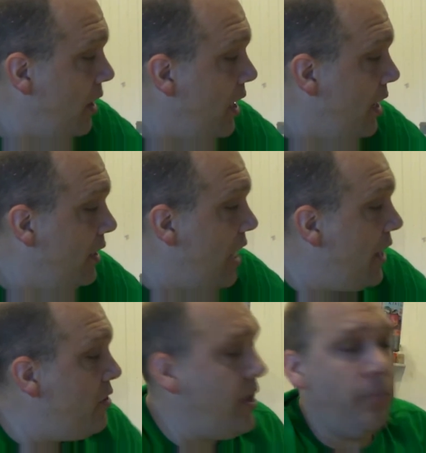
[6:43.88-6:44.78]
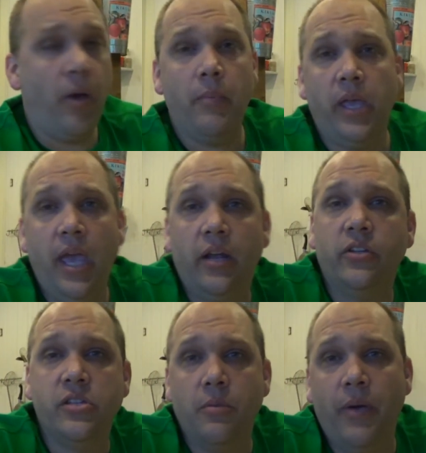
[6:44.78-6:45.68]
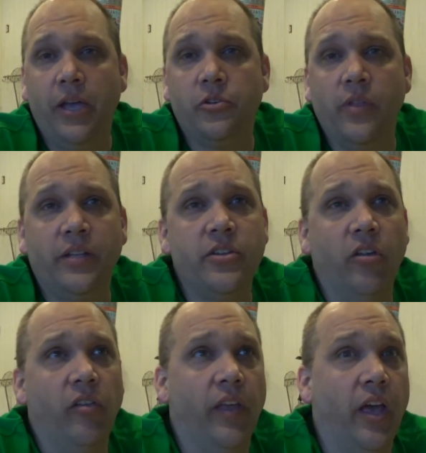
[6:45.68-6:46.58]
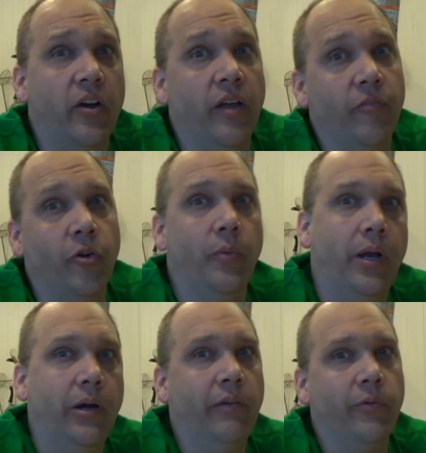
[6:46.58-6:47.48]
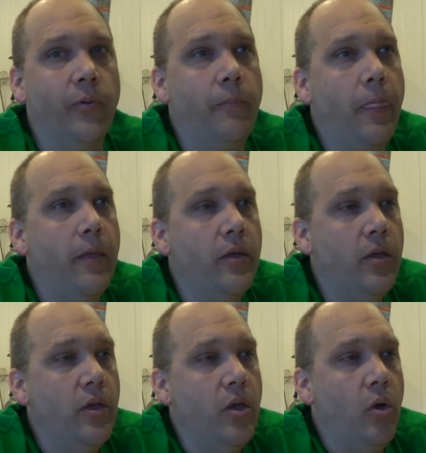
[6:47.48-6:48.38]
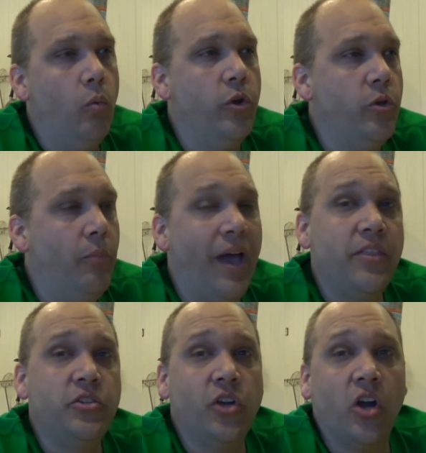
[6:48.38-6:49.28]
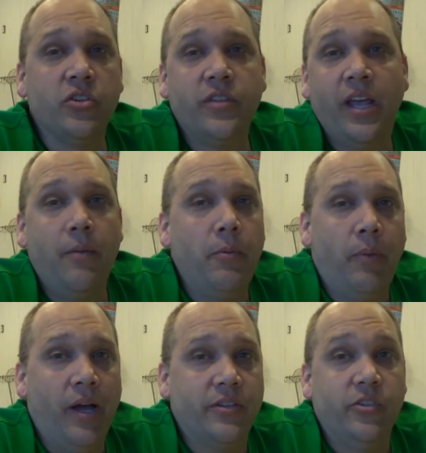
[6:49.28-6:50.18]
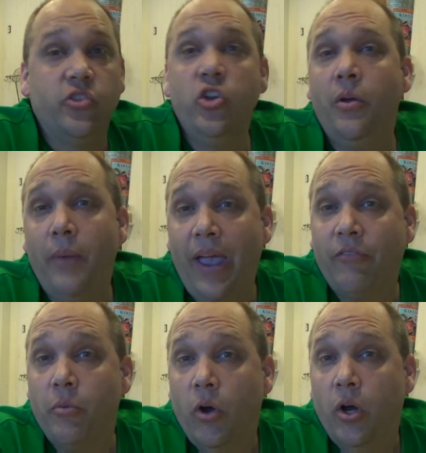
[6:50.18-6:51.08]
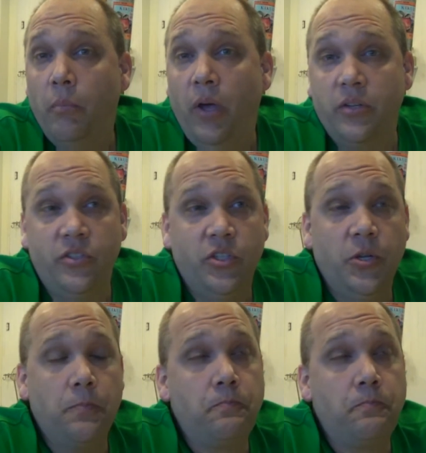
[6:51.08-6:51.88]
Now, I don't keep all my canned goods in the pantry. That's another thing. I don't have room. When you buy the jars, they come in boxes, and you can buy aftermarket boxes too.